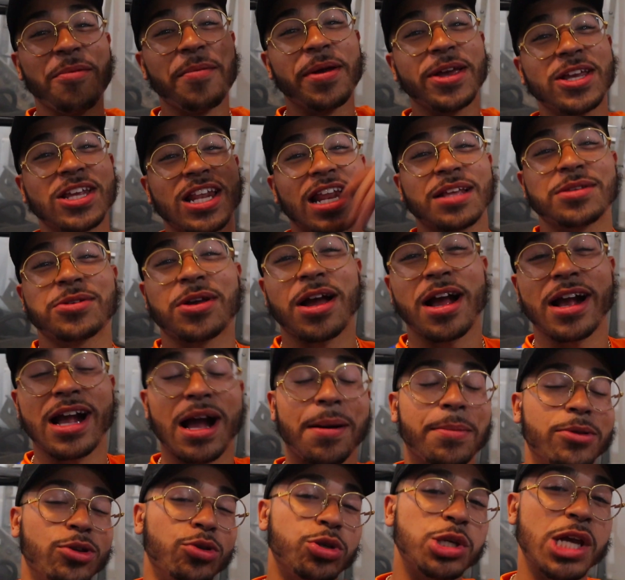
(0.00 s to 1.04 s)
Make sure to subscribe,
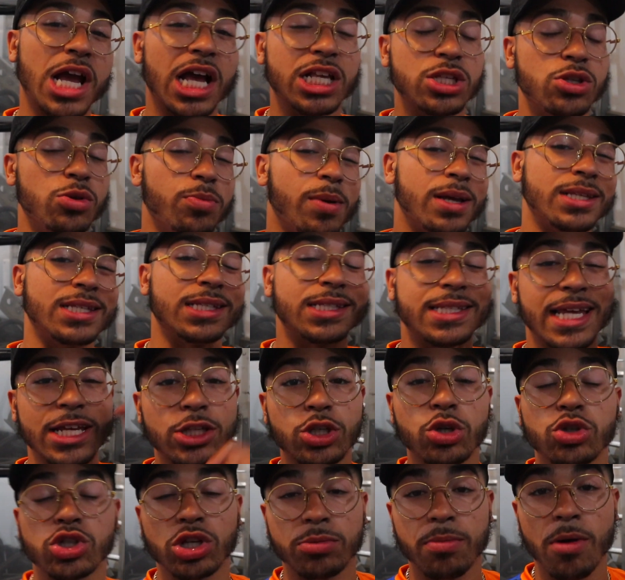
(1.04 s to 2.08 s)
comment, do what you guys do best, and stay
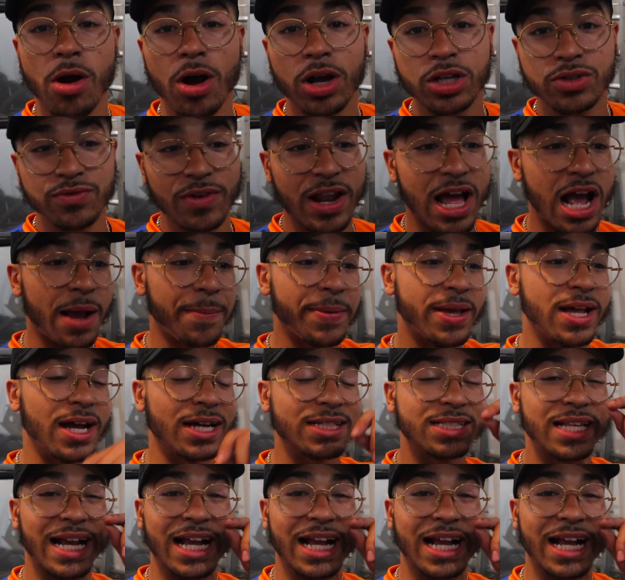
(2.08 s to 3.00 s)
tuned to tomorrow's vlog because,